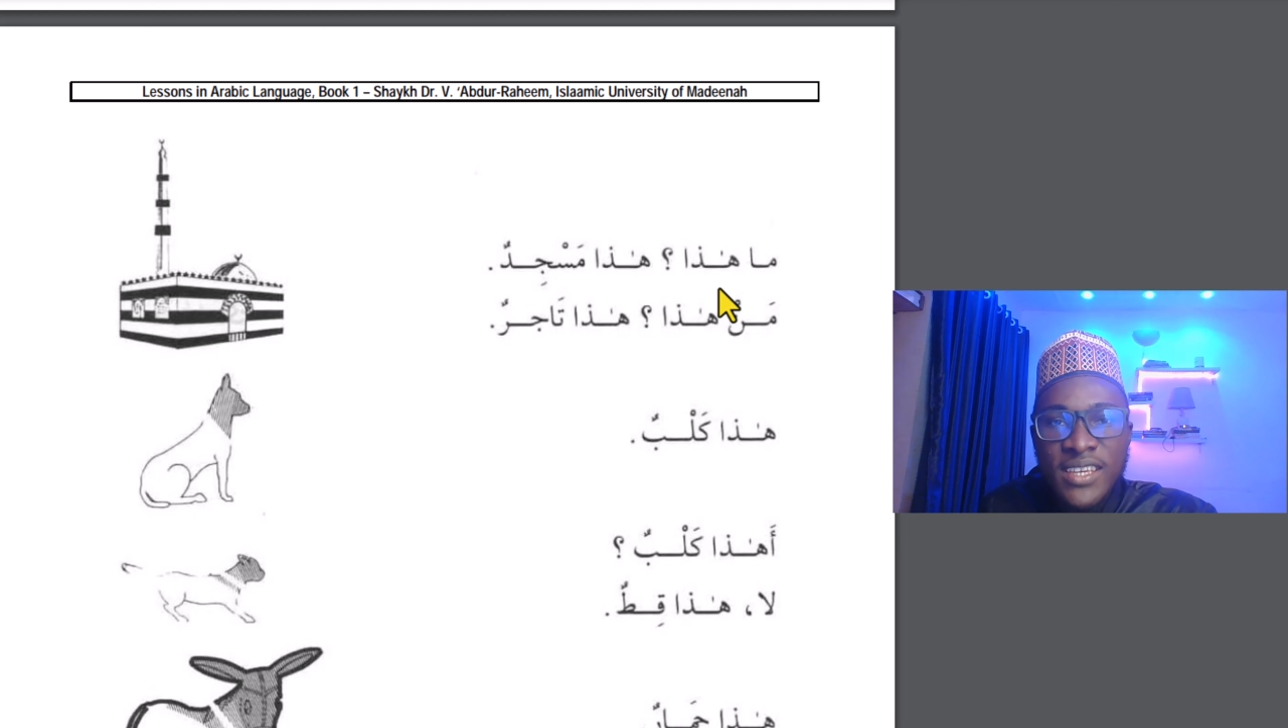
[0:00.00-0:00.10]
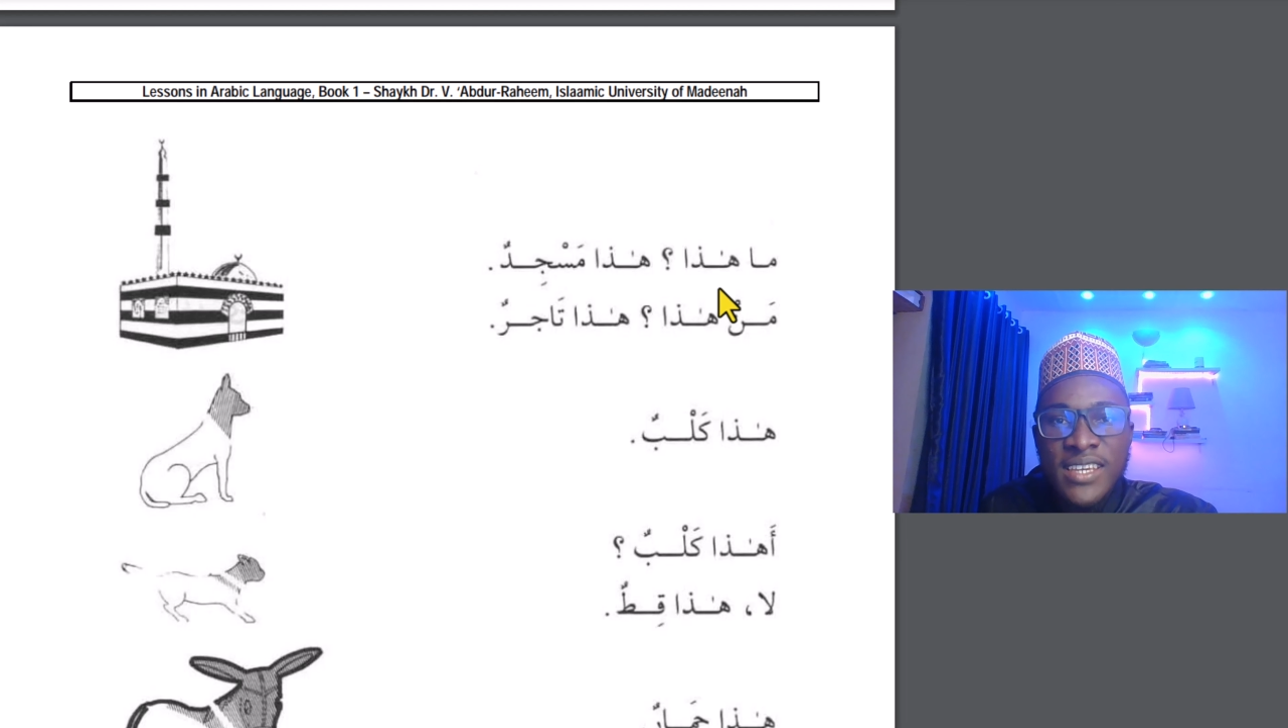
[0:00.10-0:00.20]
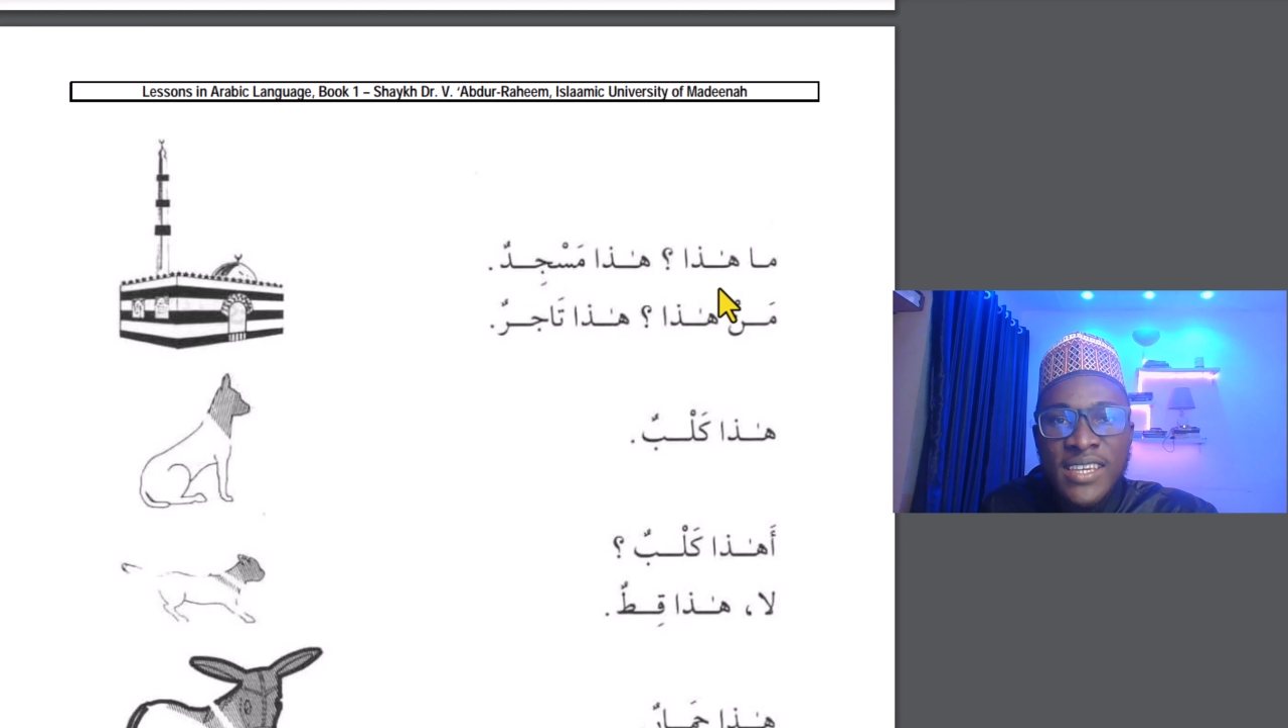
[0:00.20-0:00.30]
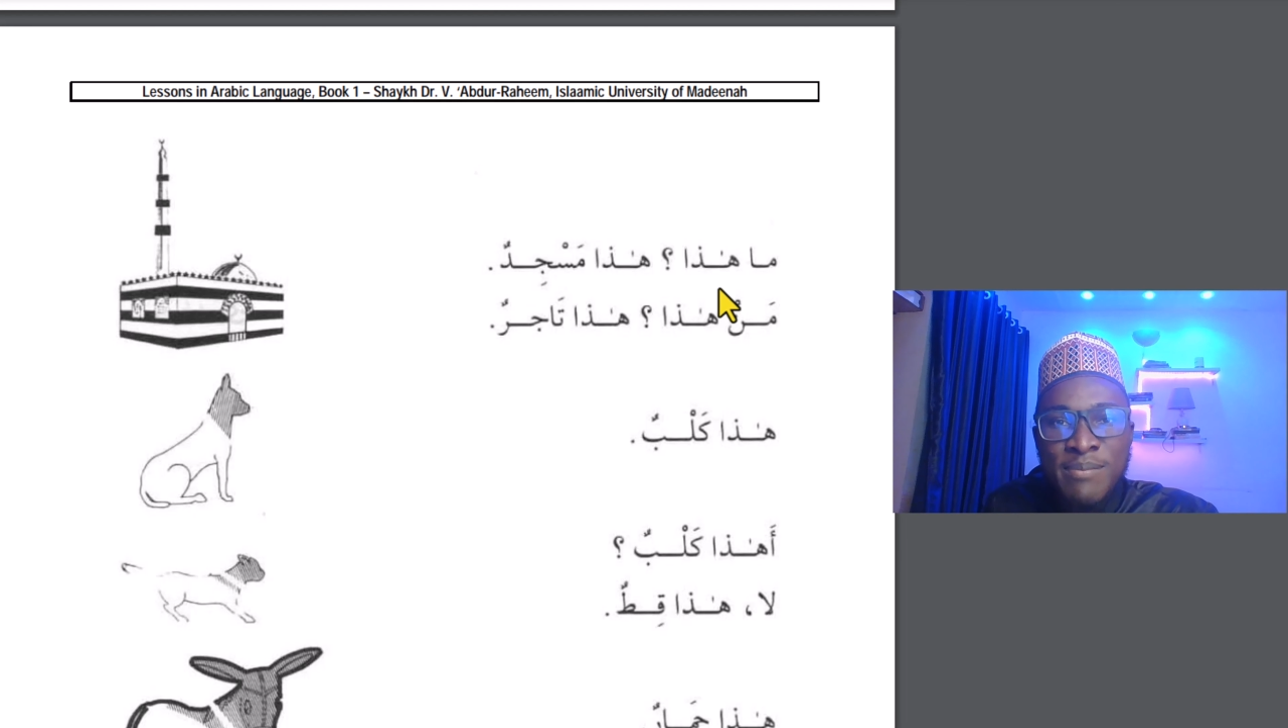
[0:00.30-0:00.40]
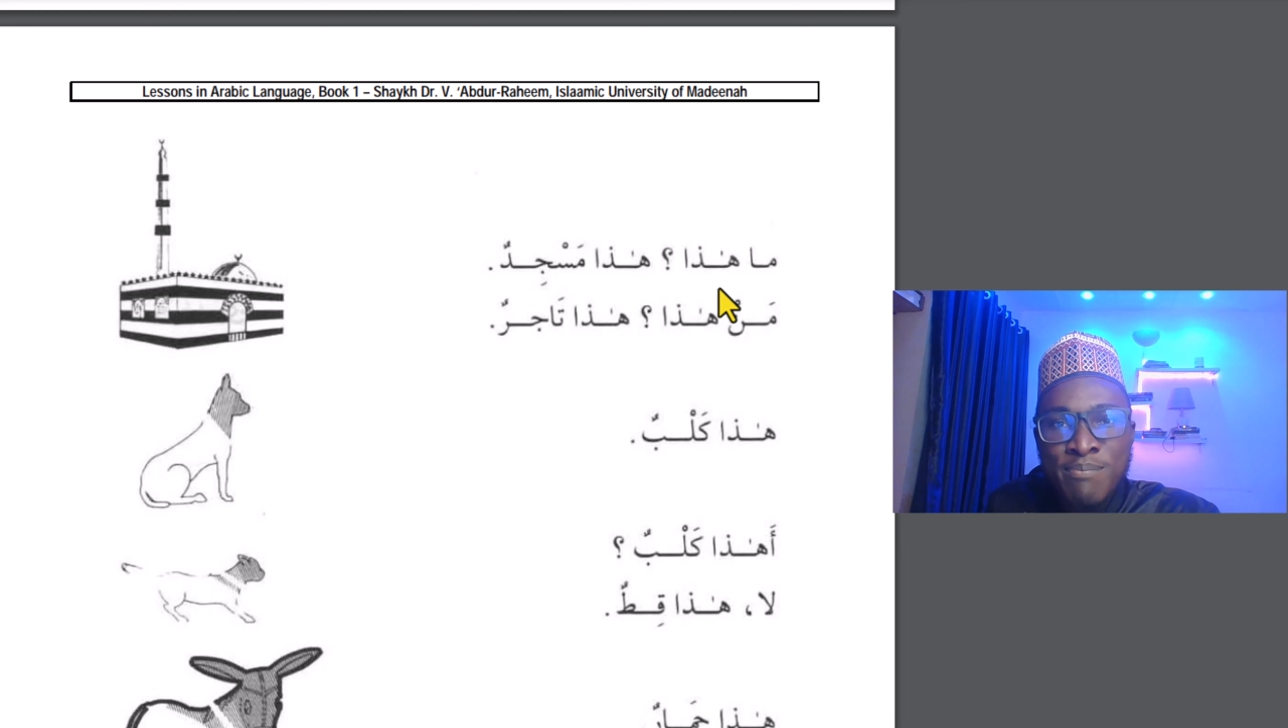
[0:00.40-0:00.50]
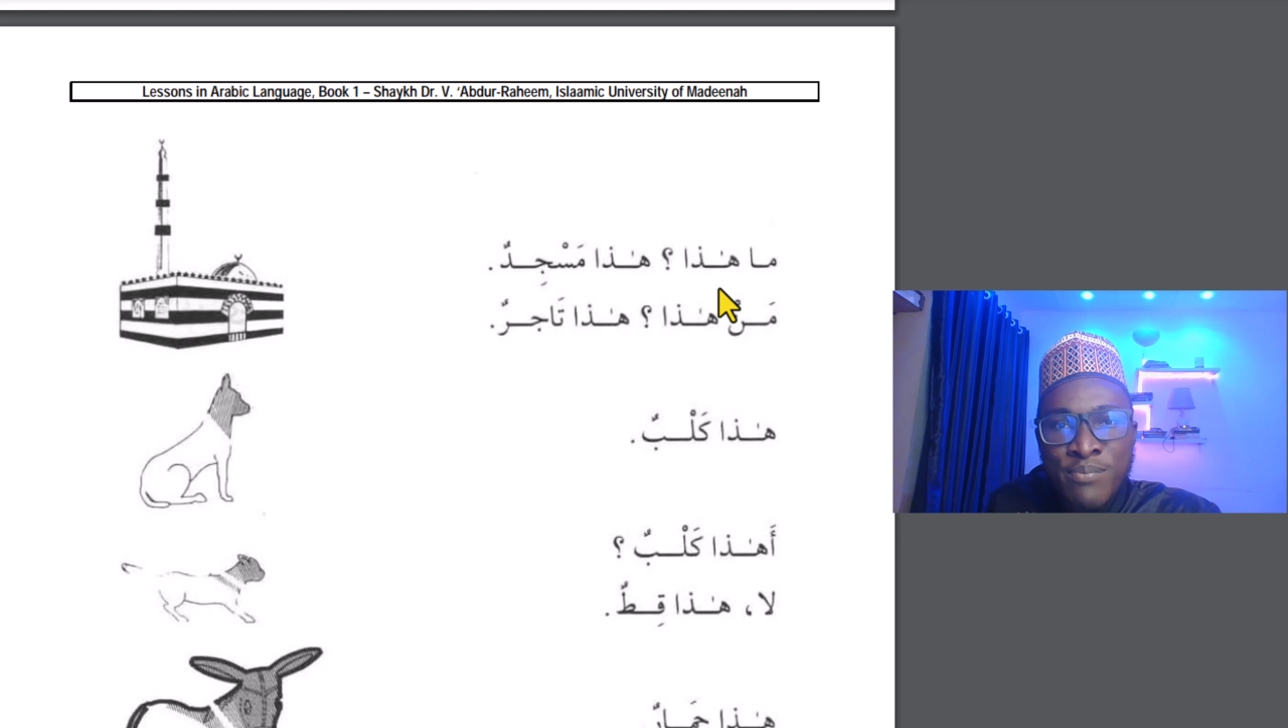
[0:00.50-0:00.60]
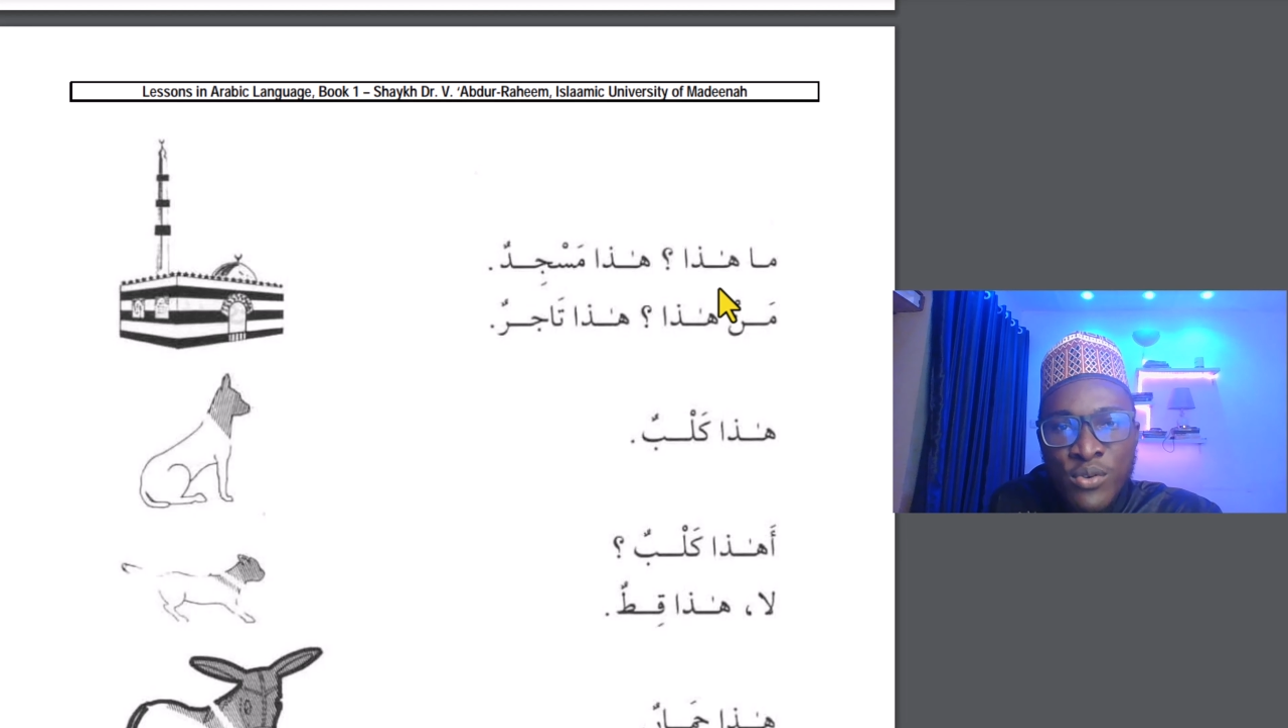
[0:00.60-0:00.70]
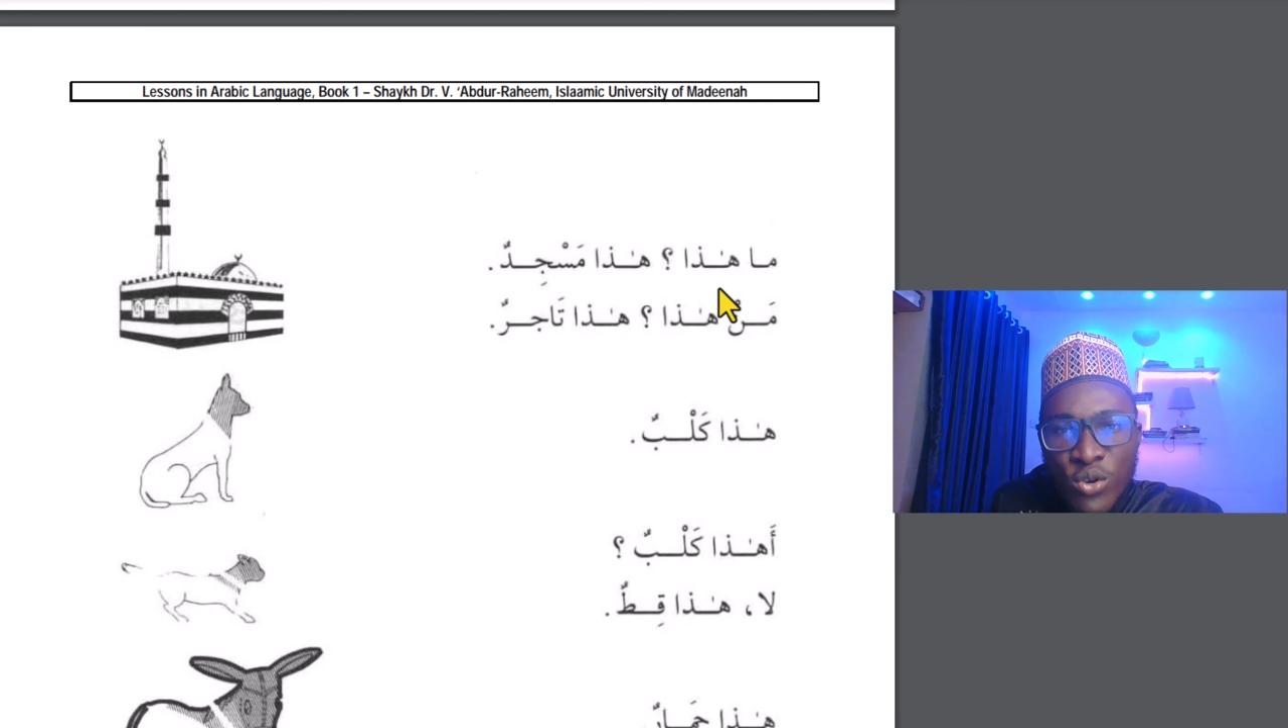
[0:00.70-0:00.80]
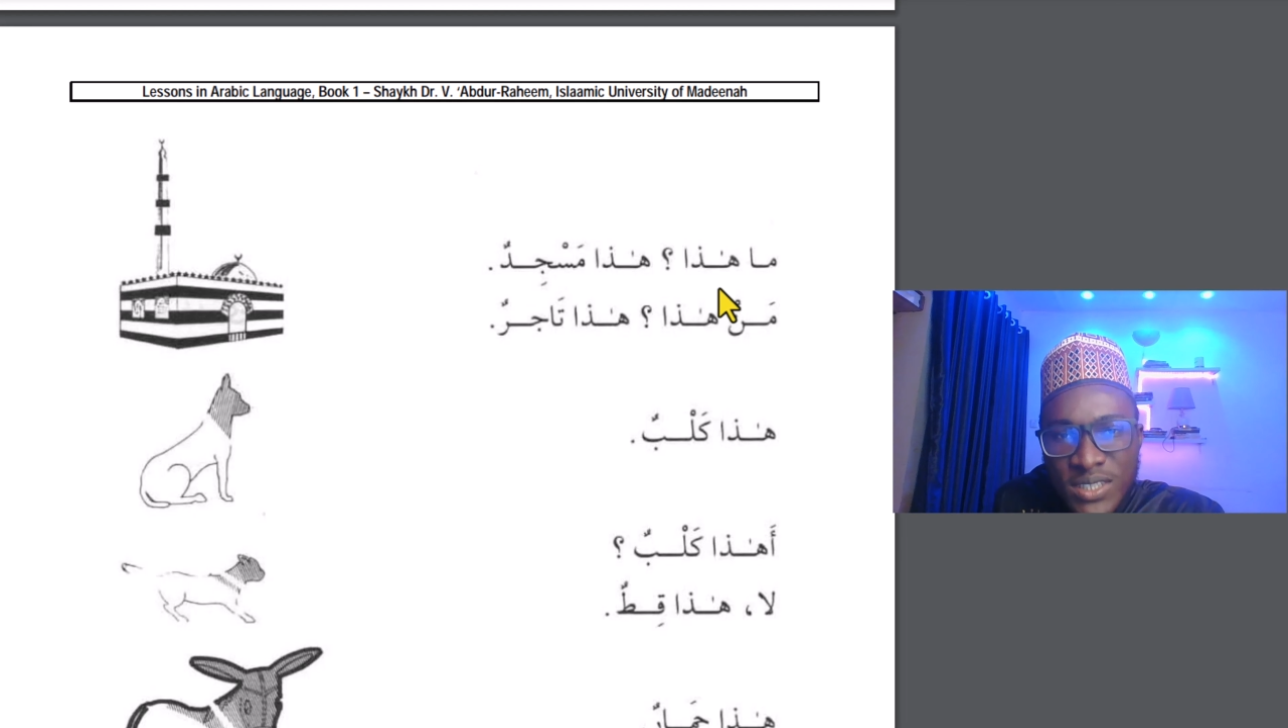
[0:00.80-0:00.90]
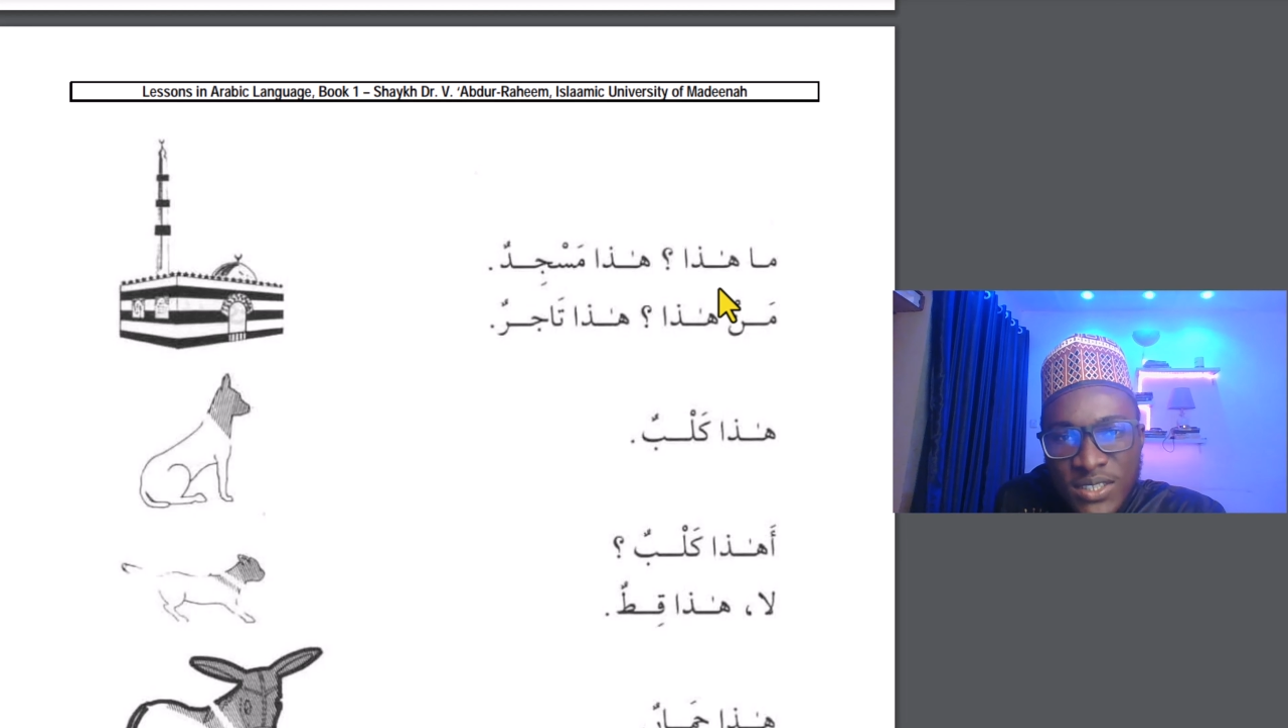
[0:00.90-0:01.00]
He
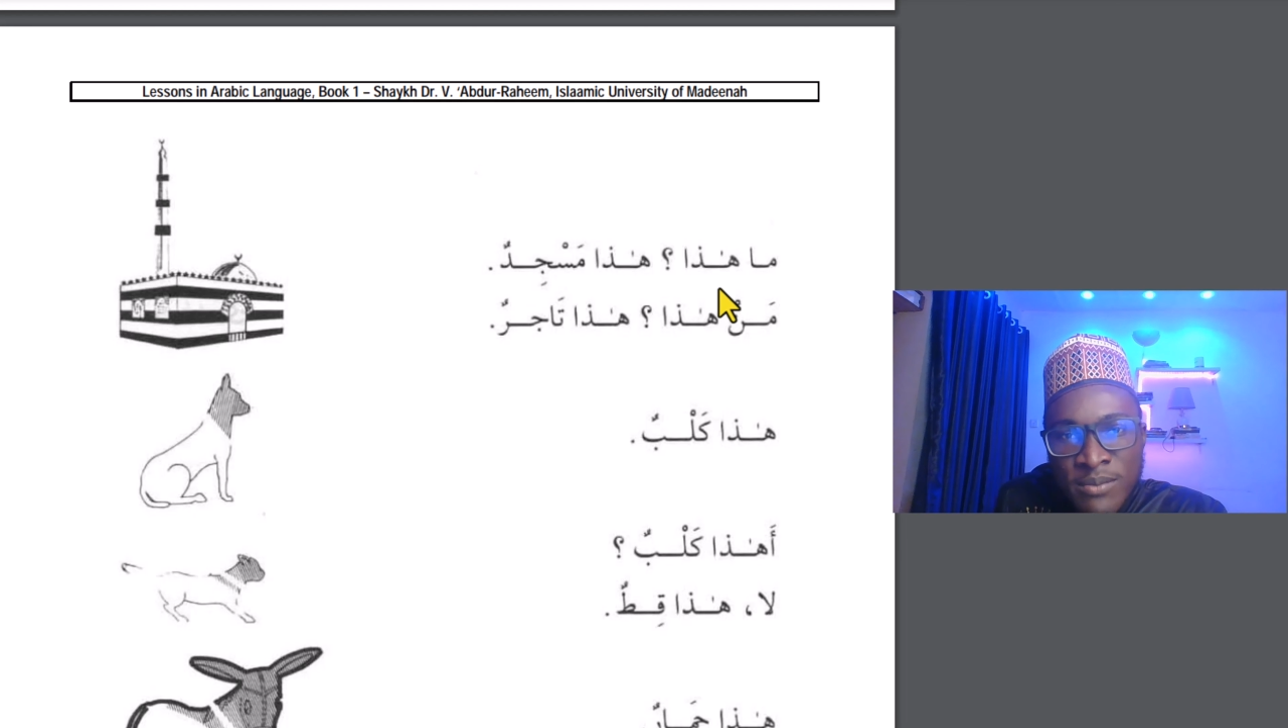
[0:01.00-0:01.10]
brought